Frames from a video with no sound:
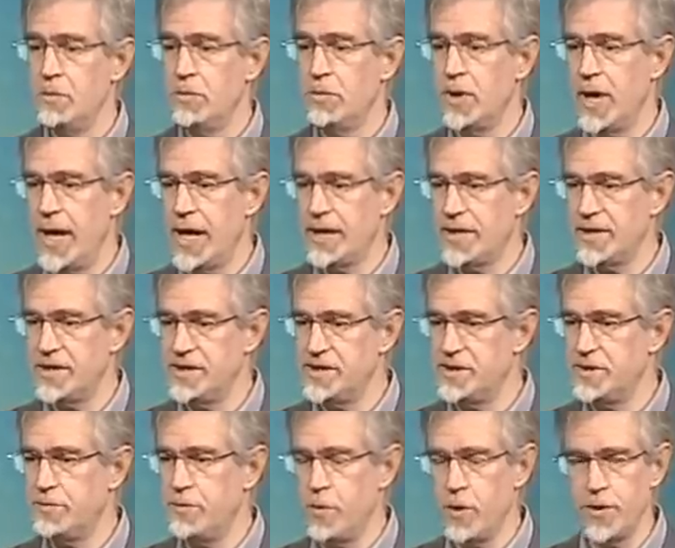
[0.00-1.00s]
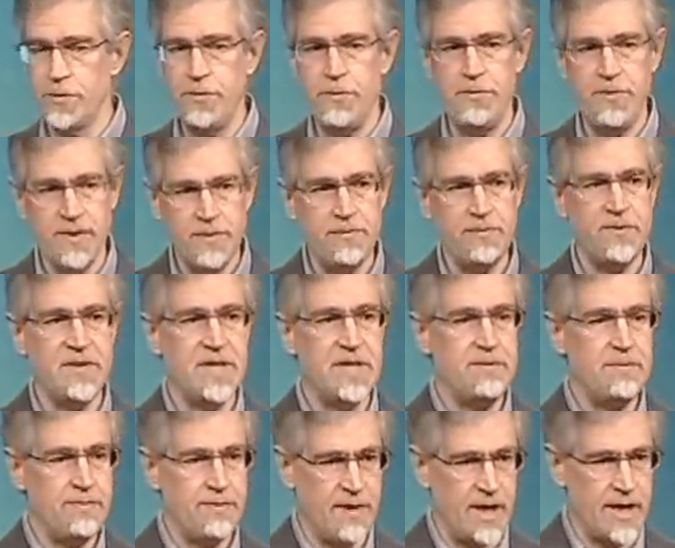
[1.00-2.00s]
practiced for
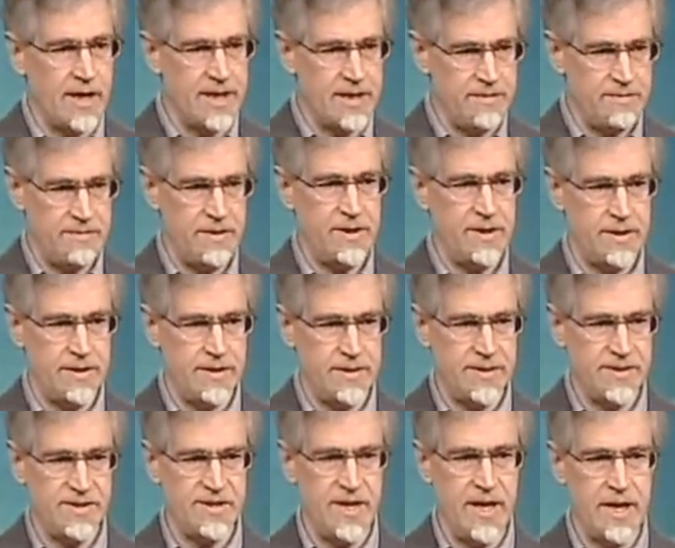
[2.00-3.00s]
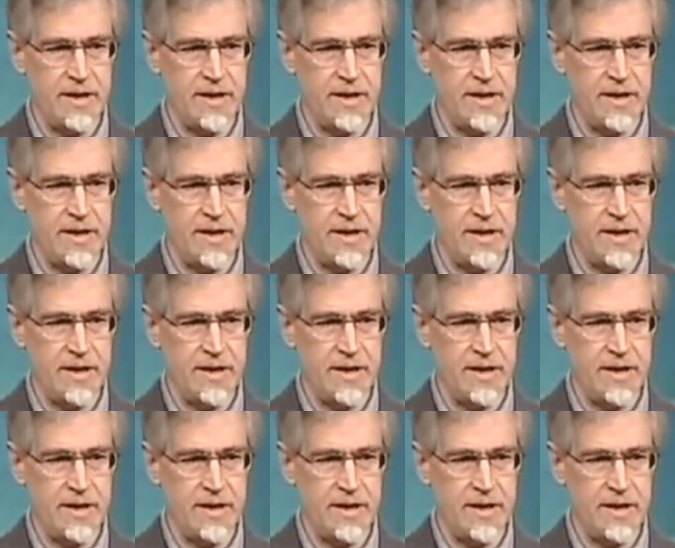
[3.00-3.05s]
55 years